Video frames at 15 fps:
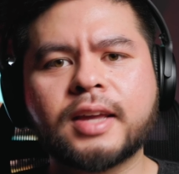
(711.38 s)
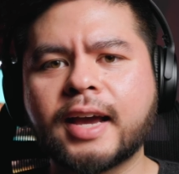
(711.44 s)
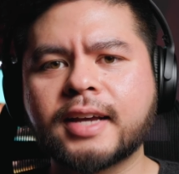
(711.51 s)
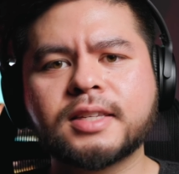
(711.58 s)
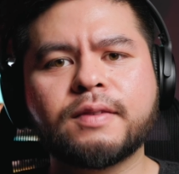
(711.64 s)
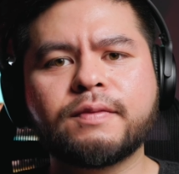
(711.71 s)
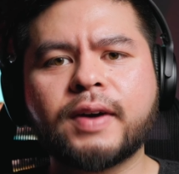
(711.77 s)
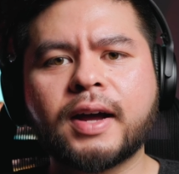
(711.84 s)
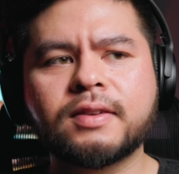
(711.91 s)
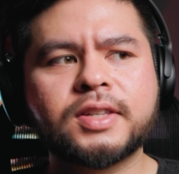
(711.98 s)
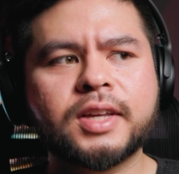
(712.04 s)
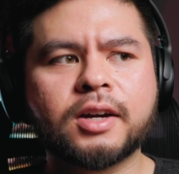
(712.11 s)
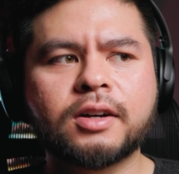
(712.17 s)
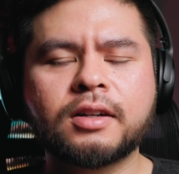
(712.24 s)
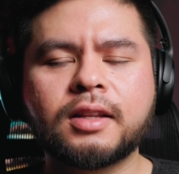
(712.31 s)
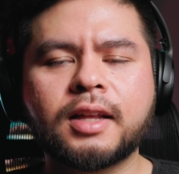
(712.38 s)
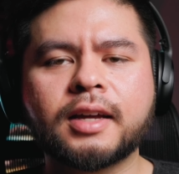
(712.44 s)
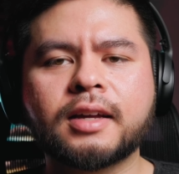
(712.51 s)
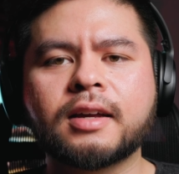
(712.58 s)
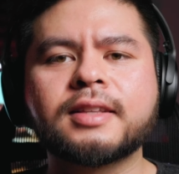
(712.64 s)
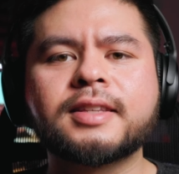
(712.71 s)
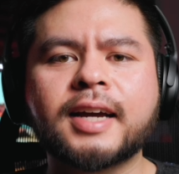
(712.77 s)
XM5 sounded
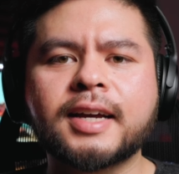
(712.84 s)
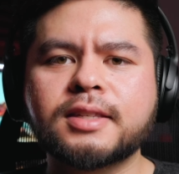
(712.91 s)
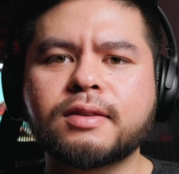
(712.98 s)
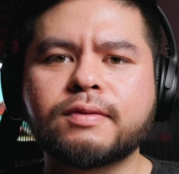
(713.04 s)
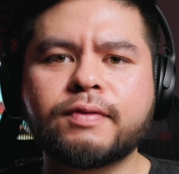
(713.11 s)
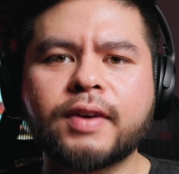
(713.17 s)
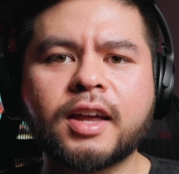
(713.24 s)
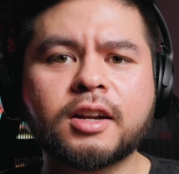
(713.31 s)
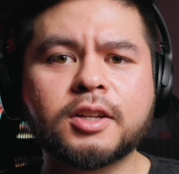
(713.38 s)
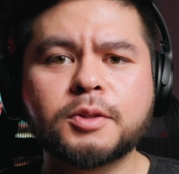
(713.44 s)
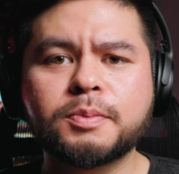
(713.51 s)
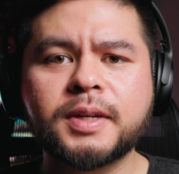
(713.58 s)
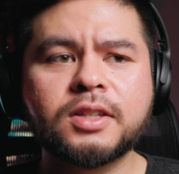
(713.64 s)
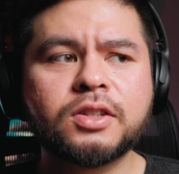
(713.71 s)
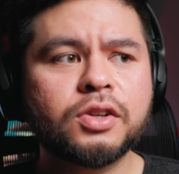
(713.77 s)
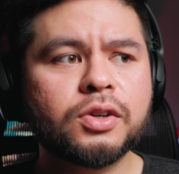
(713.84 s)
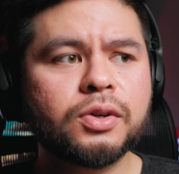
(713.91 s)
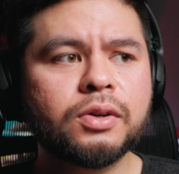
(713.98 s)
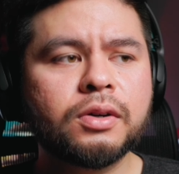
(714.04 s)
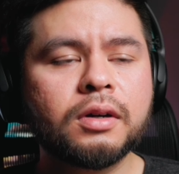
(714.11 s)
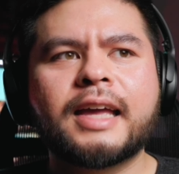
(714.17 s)
like a Dyson fan on speed 2.